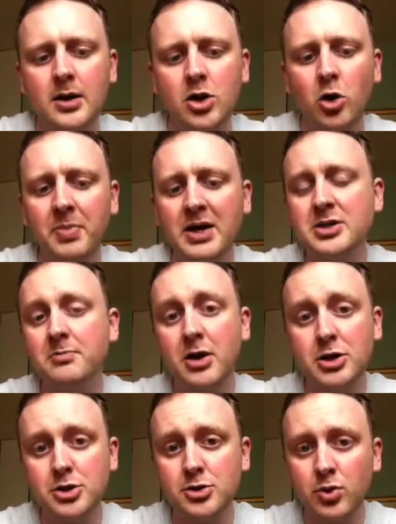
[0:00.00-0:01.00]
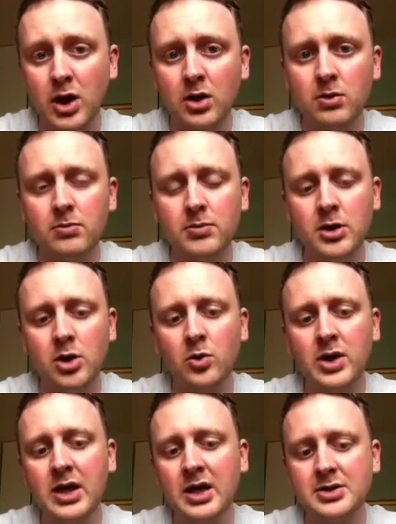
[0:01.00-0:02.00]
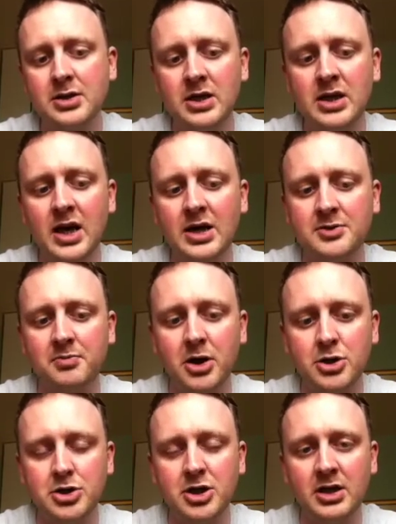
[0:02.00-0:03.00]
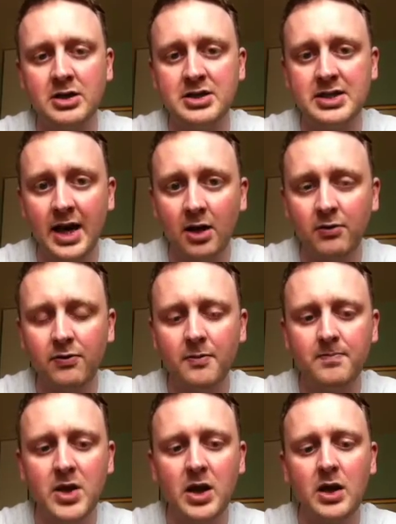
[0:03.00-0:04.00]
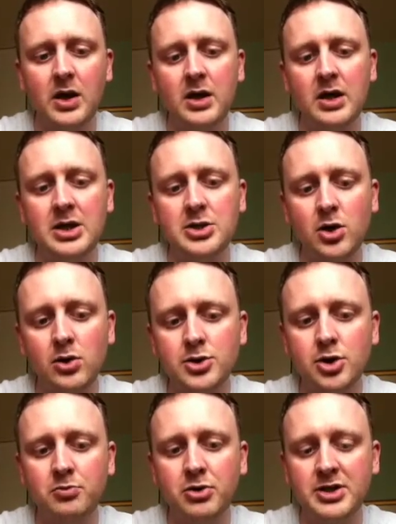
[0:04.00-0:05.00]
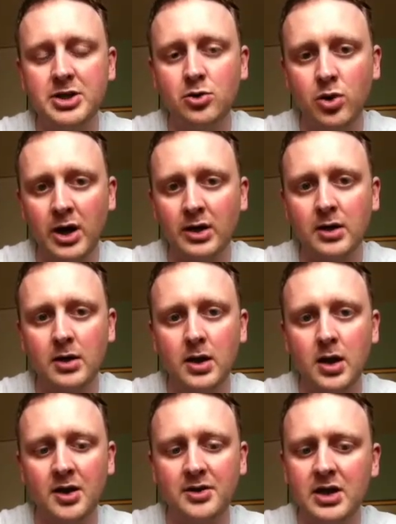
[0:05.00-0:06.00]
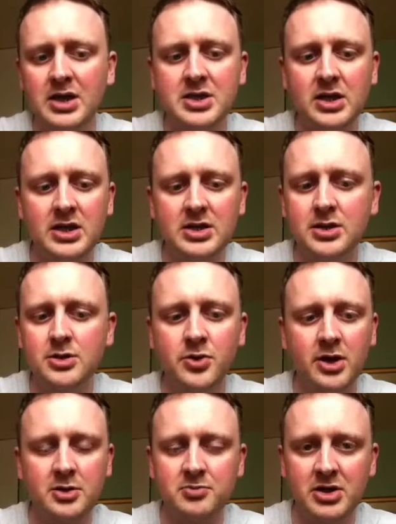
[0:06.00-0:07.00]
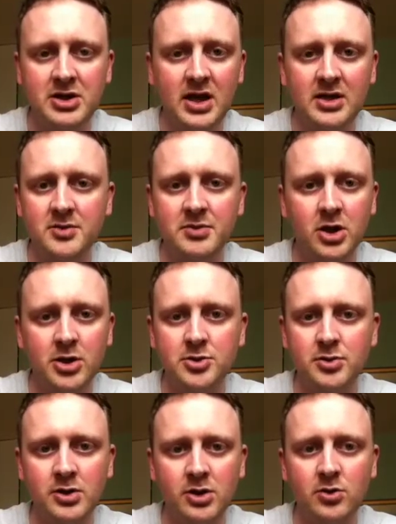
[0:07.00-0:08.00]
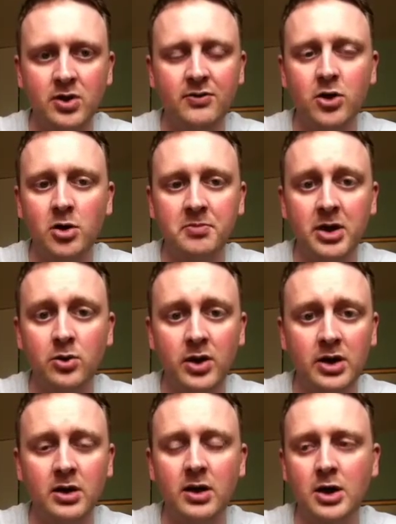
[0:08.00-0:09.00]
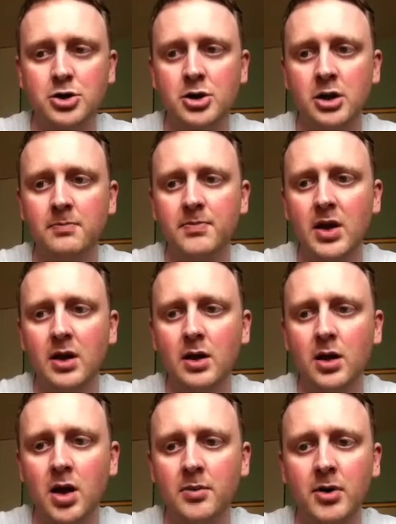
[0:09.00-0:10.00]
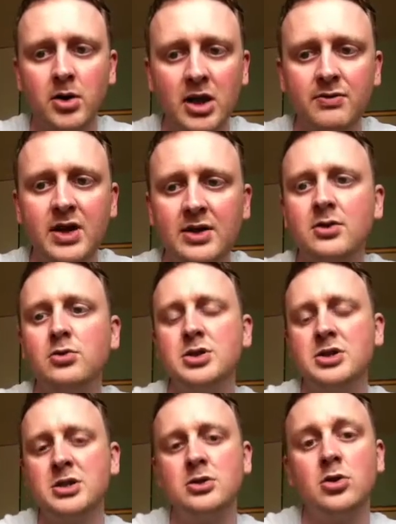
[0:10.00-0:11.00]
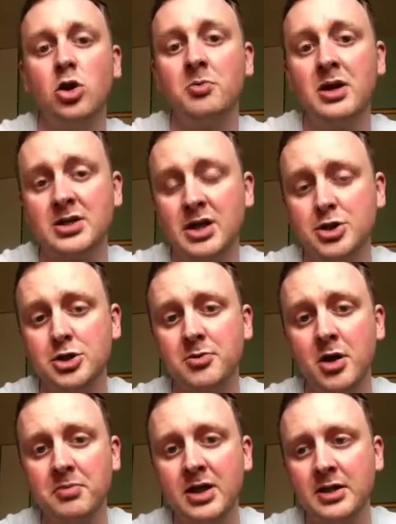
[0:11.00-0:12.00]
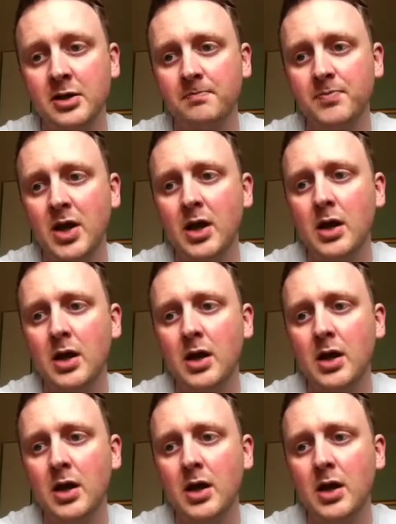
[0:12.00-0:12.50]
Lopez can punch as well. He has a punch himself. He's also pretty quick. I think he's at least as quick as Maidana, to be honest with you, if not a bit quicker, actually. I'll give that to Josesito Lopez. That's just my opinion.